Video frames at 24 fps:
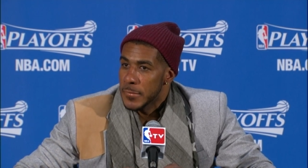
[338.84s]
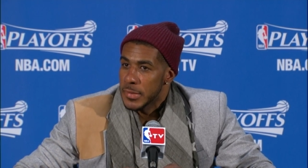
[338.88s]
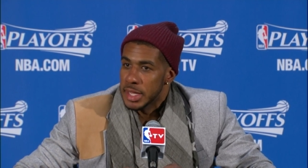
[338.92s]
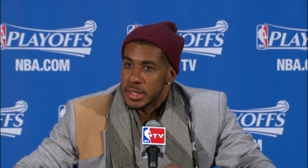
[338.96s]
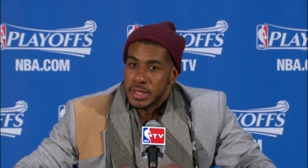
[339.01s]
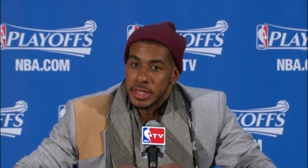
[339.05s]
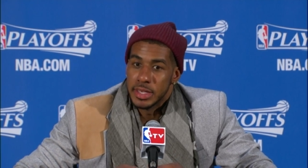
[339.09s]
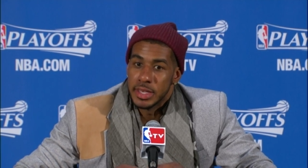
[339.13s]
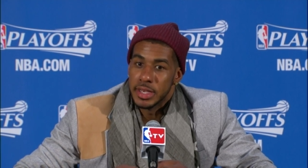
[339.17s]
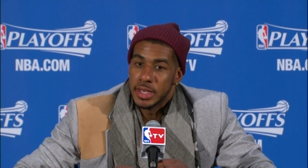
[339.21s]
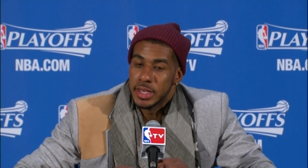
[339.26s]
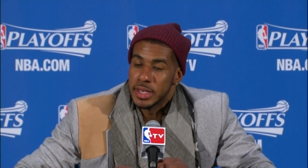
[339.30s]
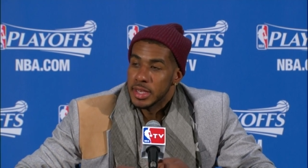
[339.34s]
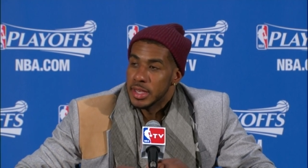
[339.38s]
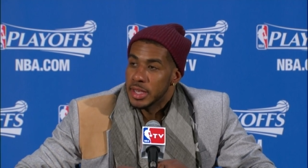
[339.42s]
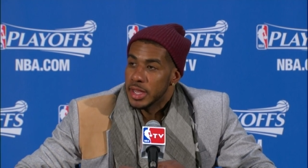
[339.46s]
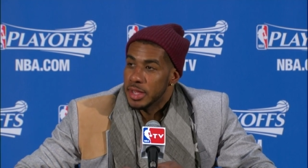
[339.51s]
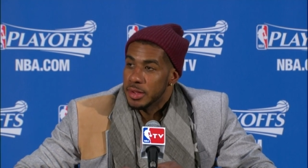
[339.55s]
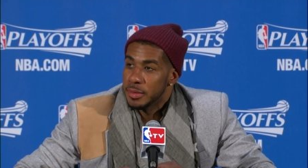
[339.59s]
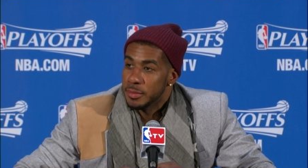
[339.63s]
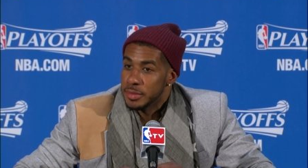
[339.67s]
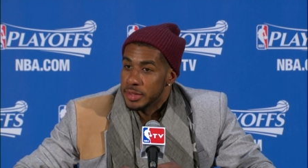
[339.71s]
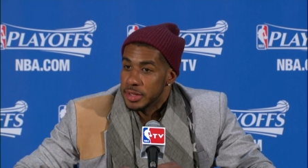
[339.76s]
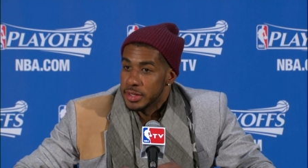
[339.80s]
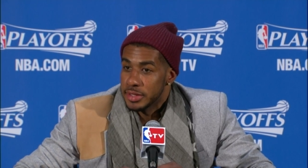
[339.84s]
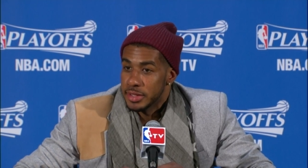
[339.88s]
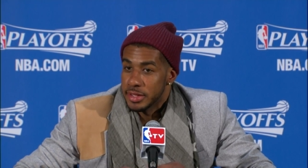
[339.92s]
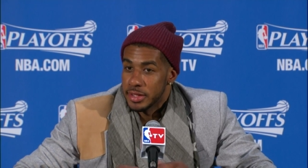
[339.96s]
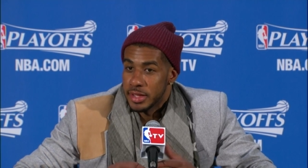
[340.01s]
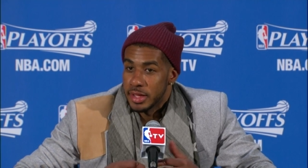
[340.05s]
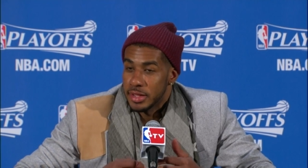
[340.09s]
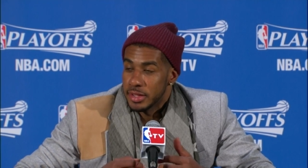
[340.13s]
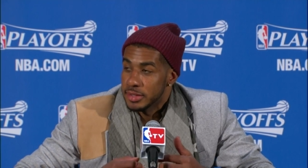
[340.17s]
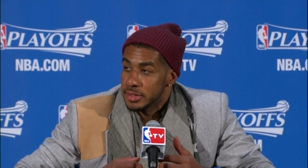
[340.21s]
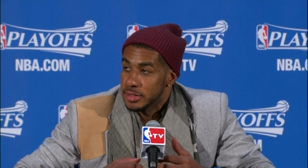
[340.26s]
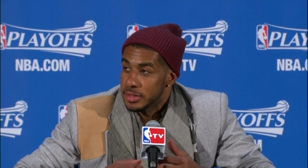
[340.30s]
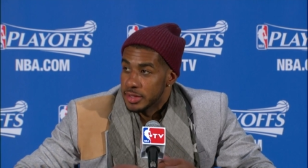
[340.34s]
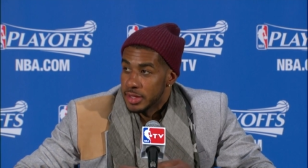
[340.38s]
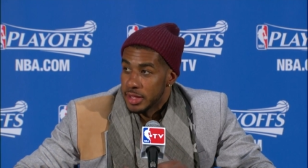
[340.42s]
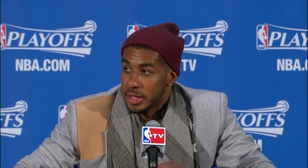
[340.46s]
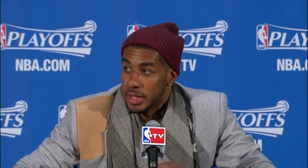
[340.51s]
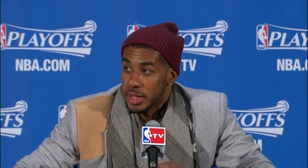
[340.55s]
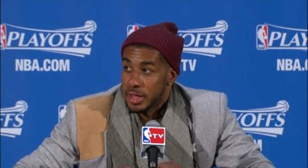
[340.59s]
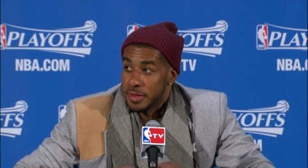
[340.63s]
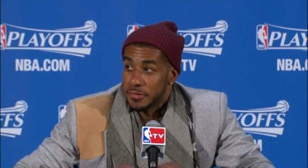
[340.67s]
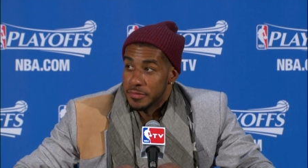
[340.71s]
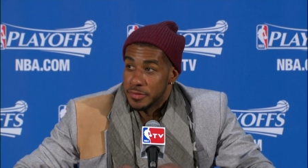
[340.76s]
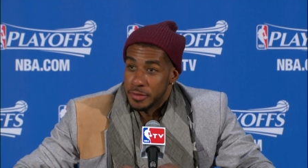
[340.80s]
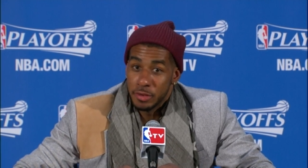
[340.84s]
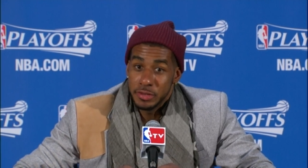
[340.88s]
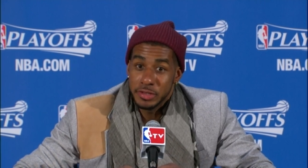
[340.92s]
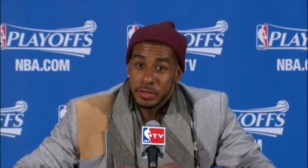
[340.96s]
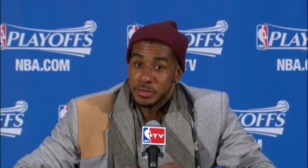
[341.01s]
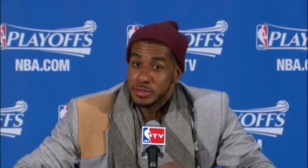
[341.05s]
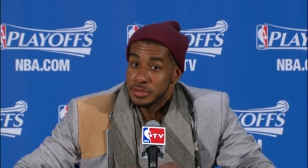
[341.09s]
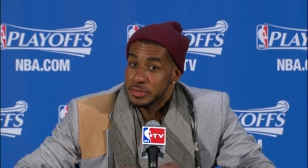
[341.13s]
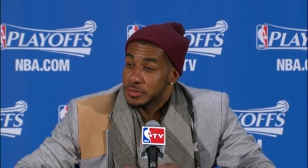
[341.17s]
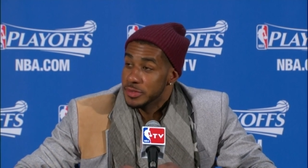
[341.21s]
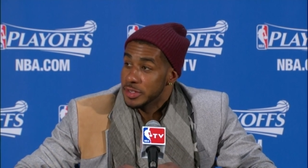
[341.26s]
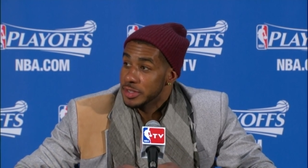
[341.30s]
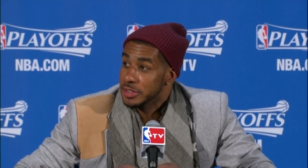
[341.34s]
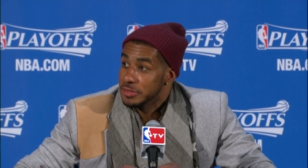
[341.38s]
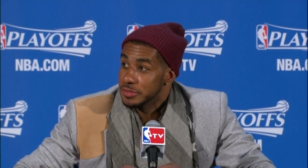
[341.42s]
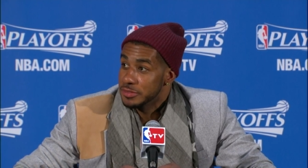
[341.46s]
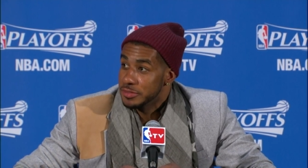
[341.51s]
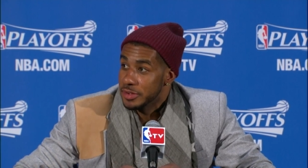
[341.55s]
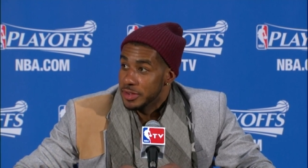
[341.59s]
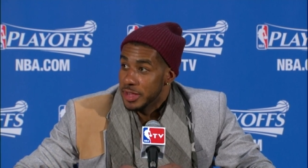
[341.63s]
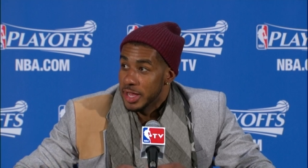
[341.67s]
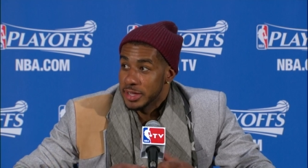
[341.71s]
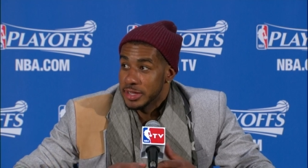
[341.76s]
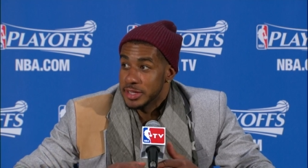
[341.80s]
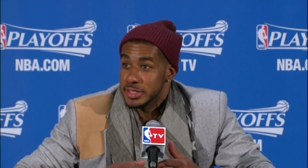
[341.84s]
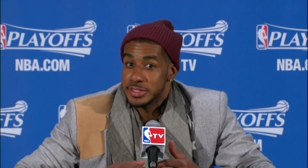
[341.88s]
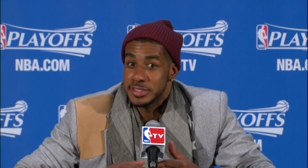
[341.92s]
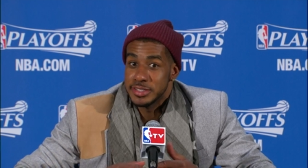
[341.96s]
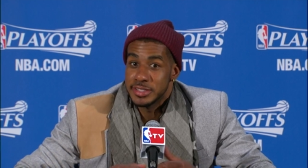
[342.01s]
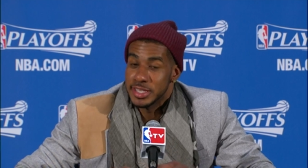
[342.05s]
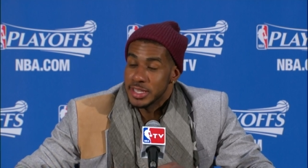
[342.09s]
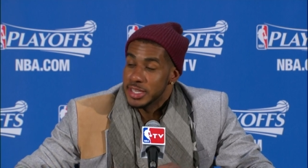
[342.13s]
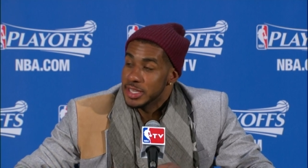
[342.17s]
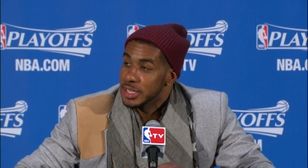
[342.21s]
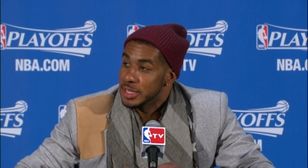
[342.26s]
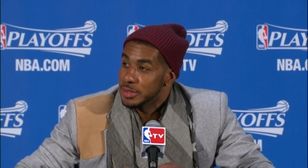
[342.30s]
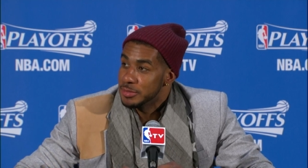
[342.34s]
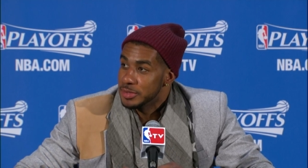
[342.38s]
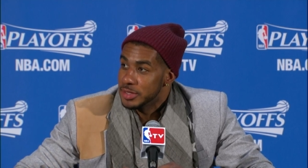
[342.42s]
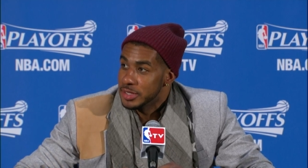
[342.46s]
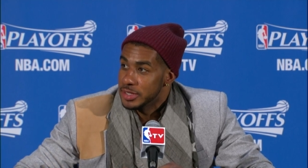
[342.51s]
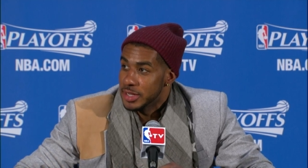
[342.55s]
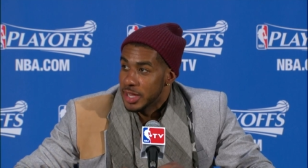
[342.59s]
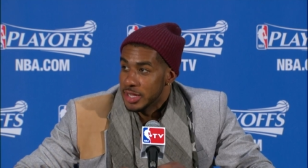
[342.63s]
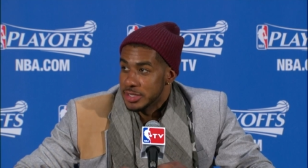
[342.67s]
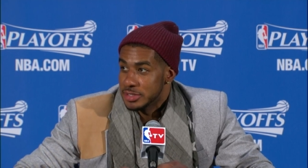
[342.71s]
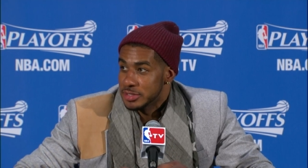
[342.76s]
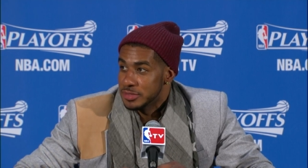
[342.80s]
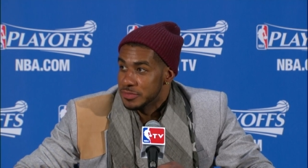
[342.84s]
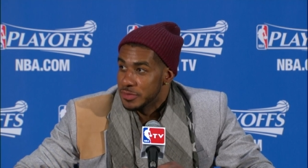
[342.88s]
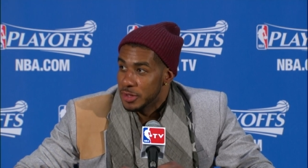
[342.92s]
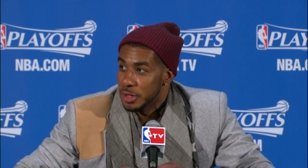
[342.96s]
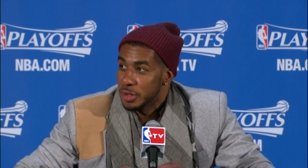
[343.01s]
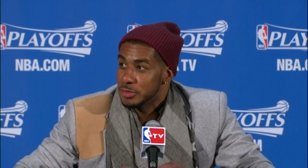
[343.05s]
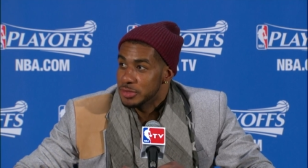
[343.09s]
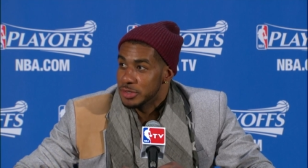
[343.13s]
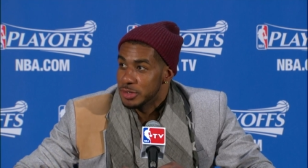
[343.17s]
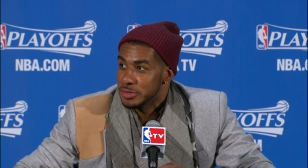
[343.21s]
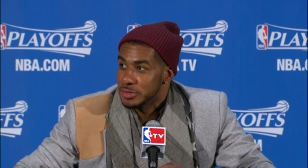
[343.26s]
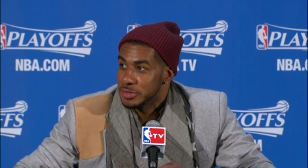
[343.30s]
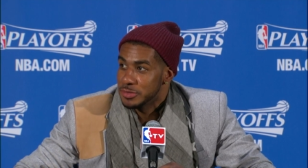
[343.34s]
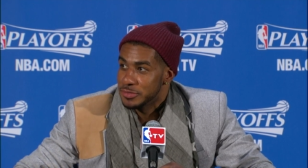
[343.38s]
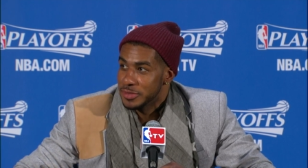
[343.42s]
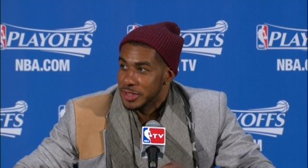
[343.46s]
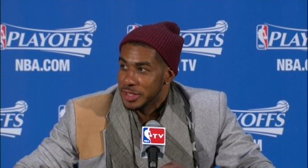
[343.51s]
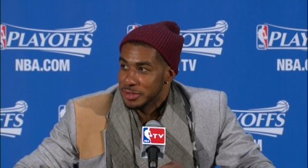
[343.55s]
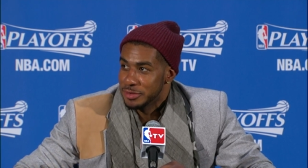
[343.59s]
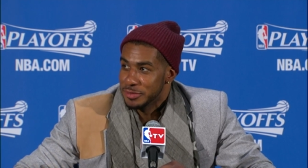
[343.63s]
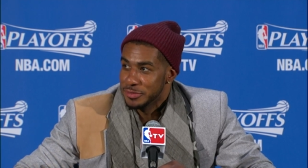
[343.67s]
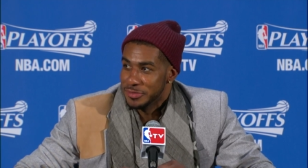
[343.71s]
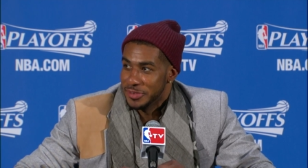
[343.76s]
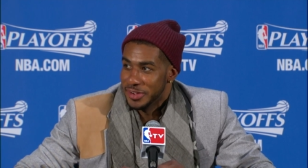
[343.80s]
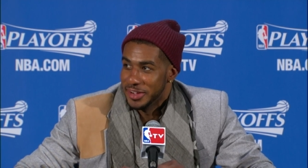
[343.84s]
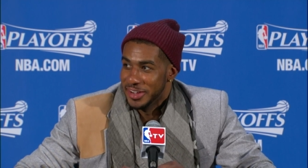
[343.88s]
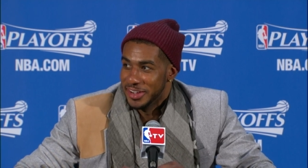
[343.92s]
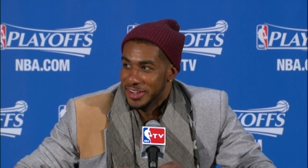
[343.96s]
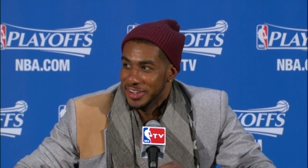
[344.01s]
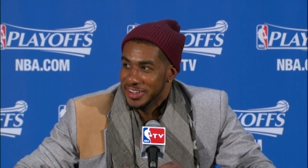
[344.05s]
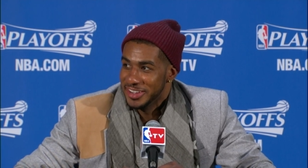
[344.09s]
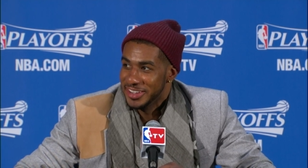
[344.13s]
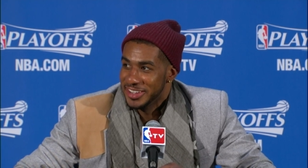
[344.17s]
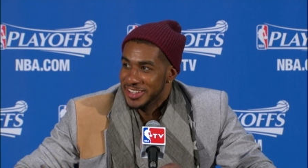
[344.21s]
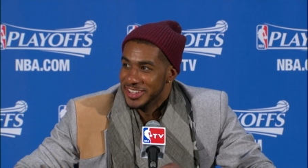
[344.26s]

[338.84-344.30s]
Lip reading: Yeah, I mean, I felt it was a flagrant foul. I couldn't see it, but I just felt it was a flagrant foul.